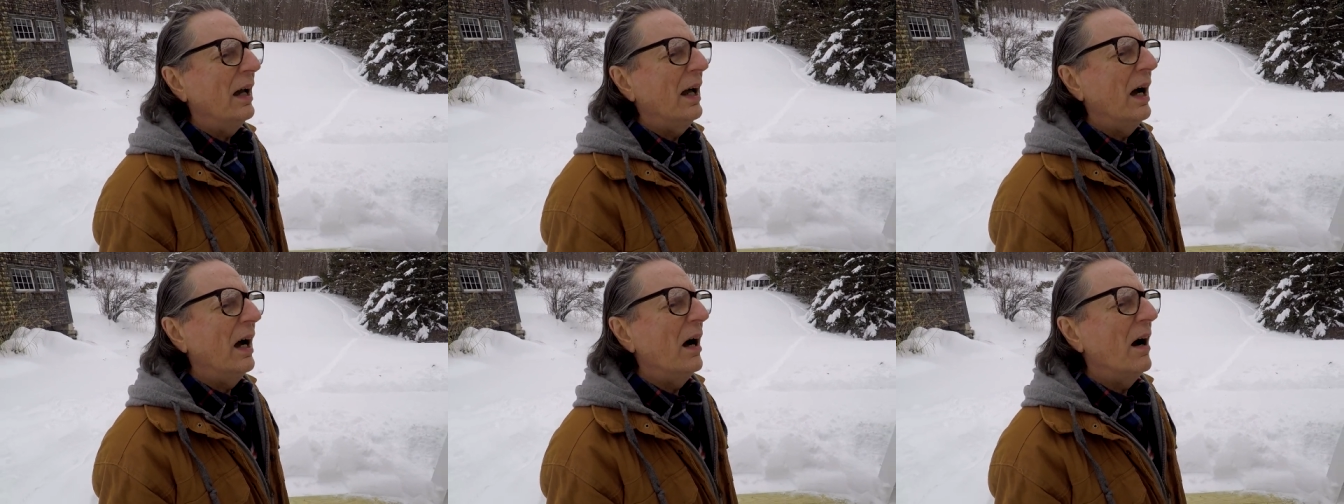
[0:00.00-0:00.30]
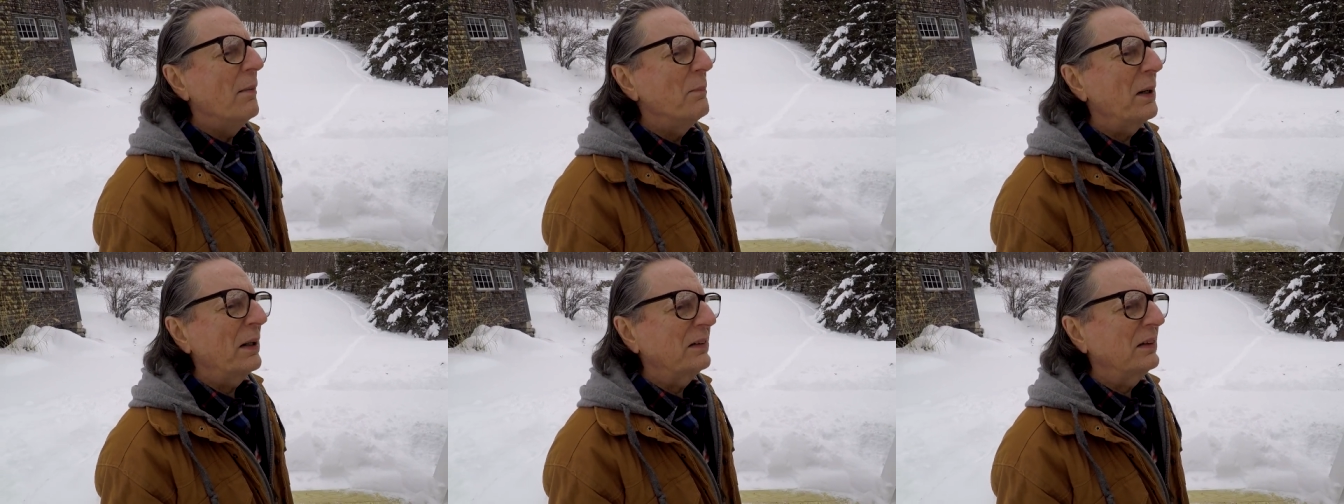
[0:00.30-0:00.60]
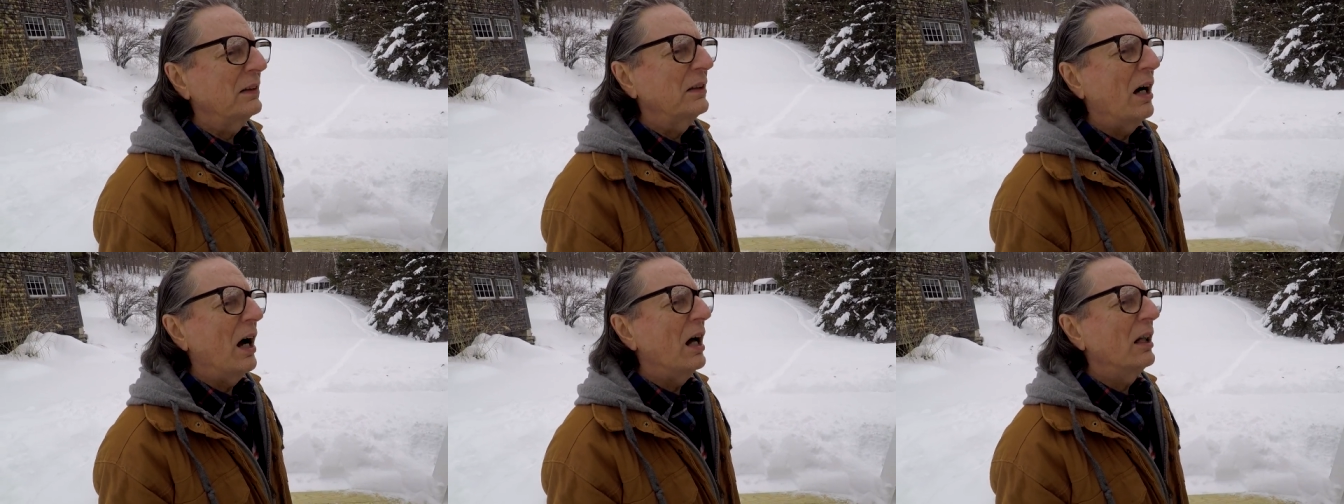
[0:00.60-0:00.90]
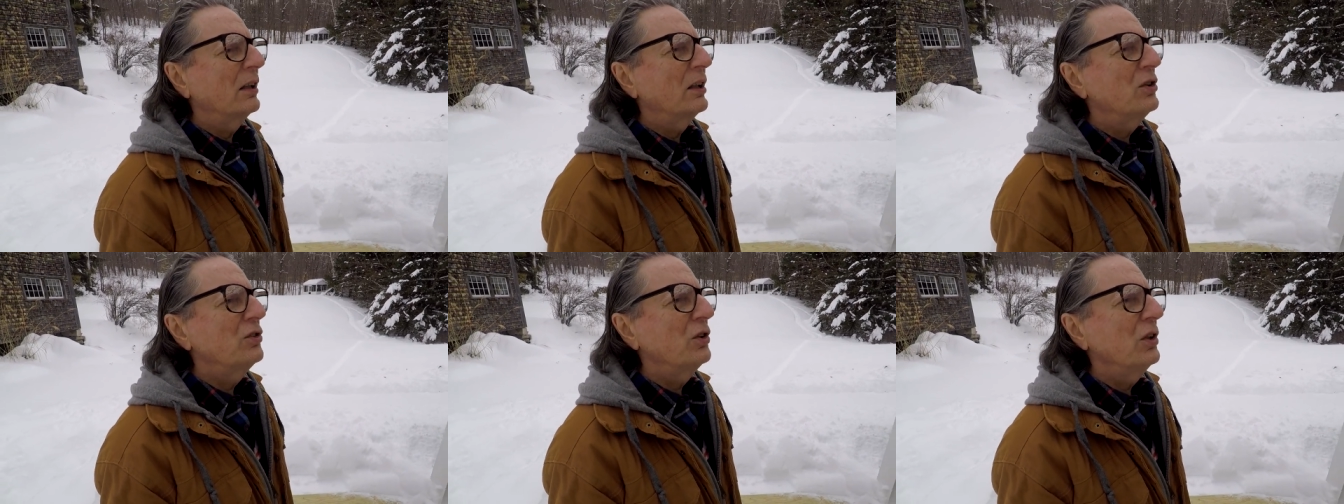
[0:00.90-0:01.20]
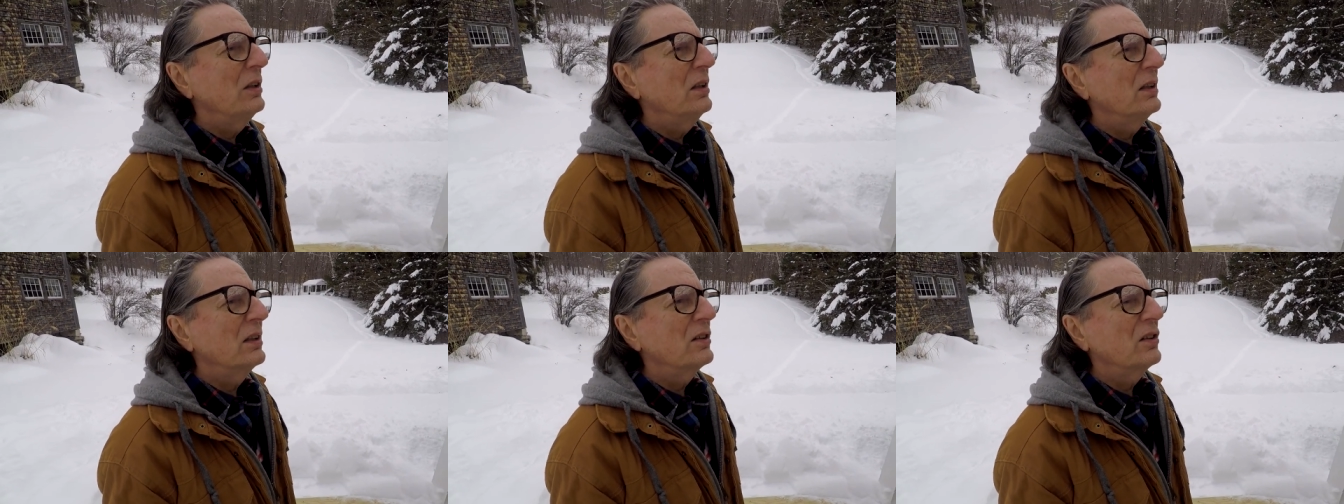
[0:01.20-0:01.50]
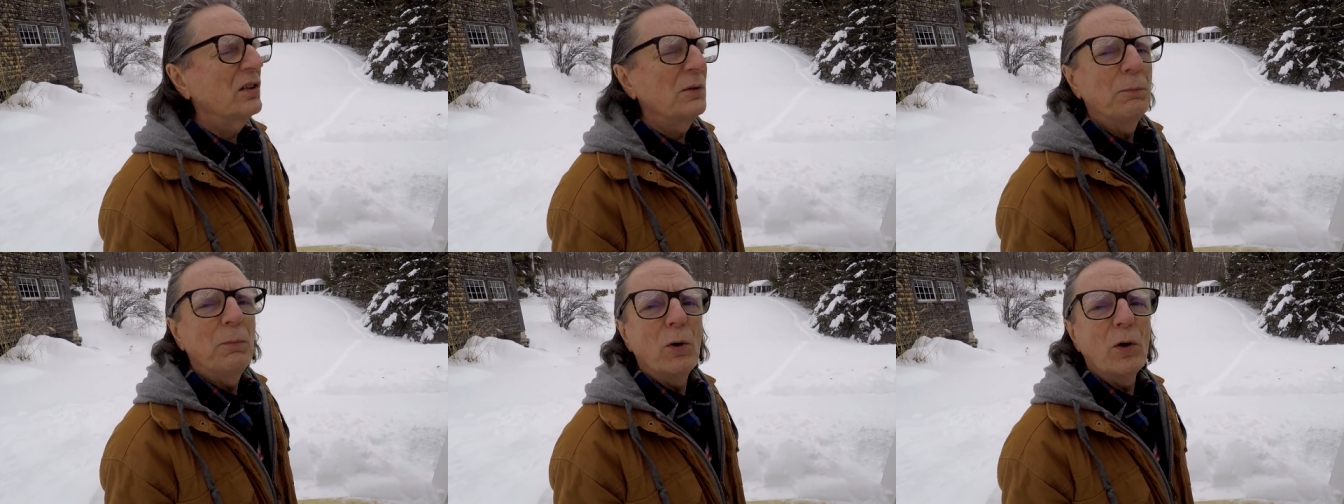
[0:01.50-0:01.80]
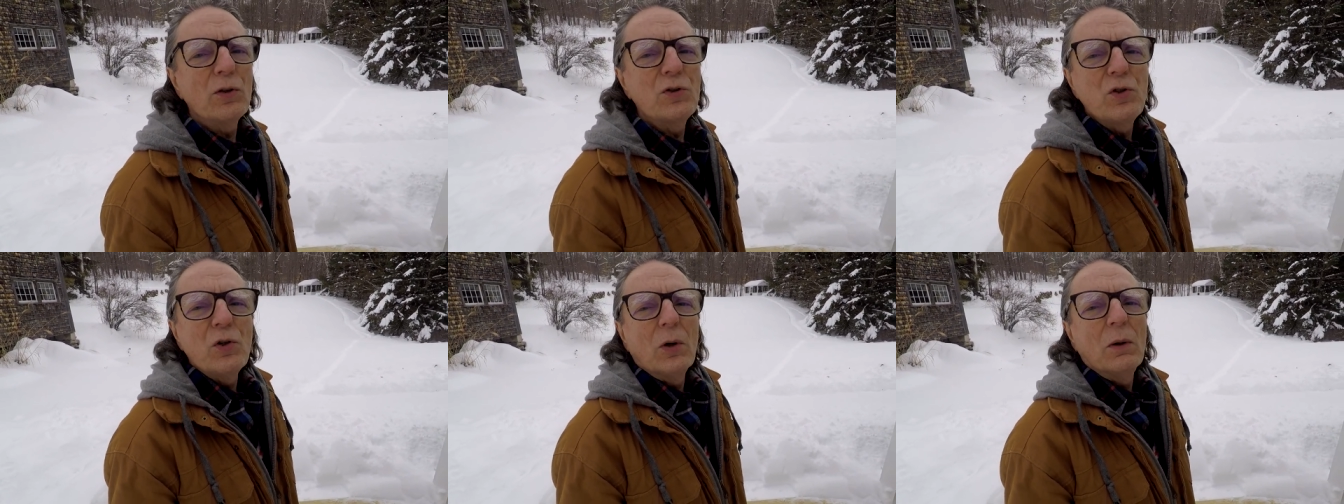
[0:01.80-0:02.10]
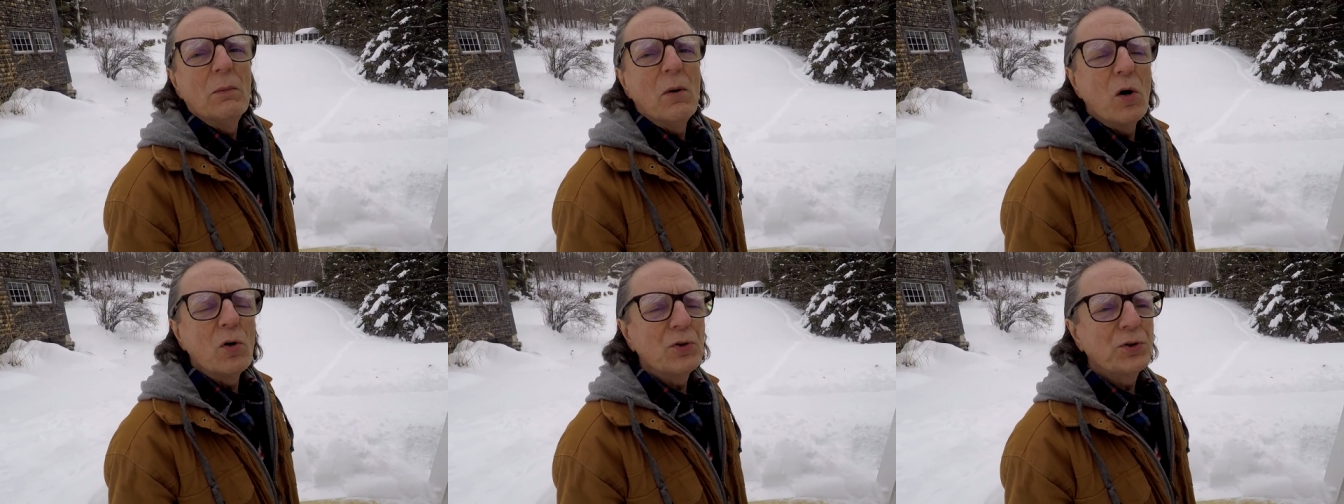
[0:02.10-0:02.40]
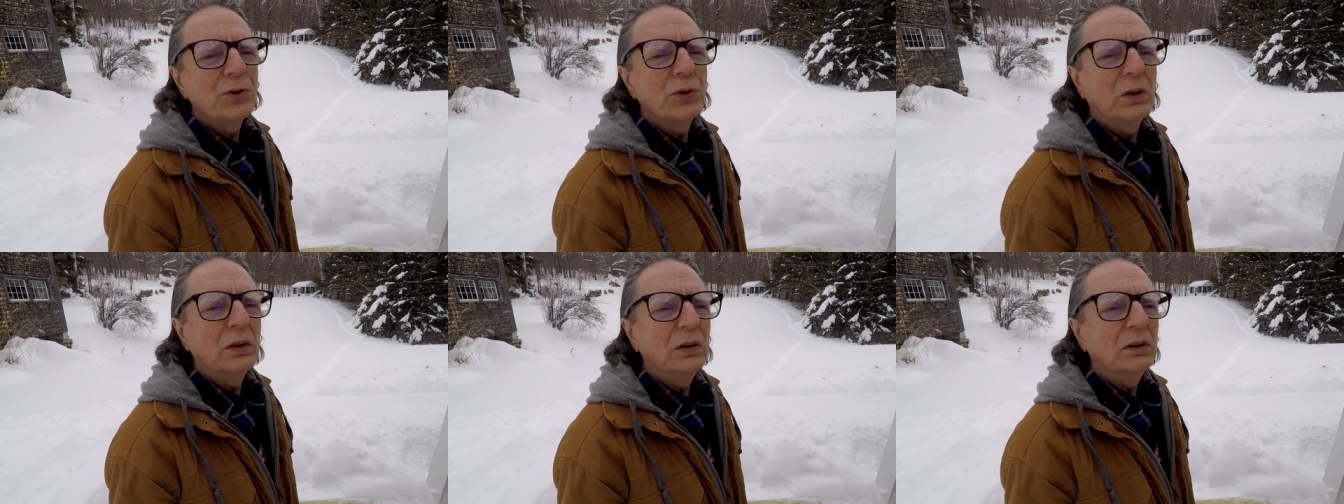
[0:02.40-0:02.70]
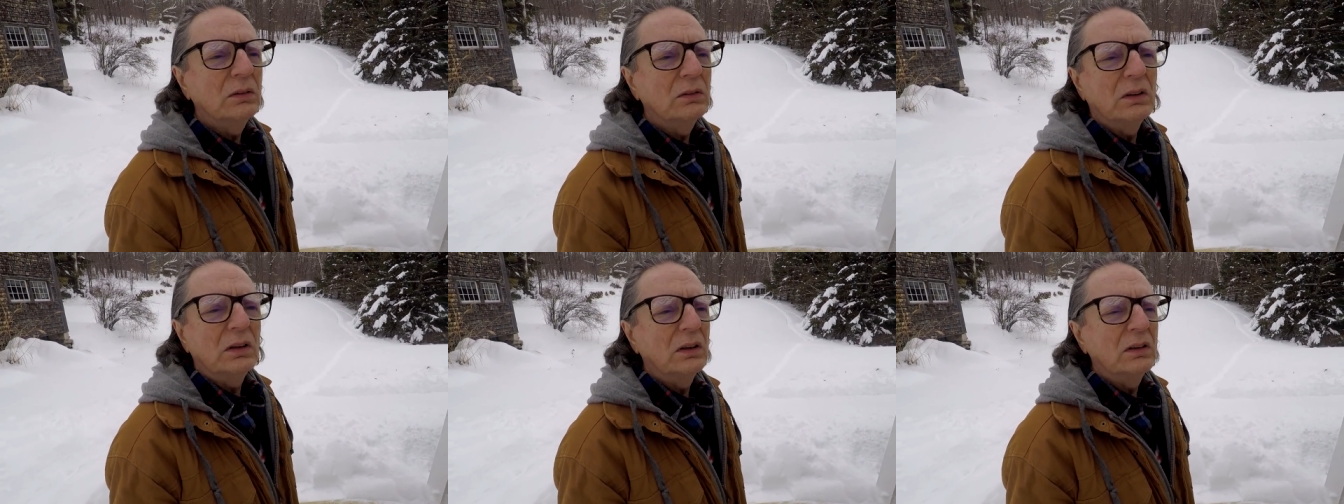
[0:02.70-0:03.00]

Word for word: methodology that supports your emotional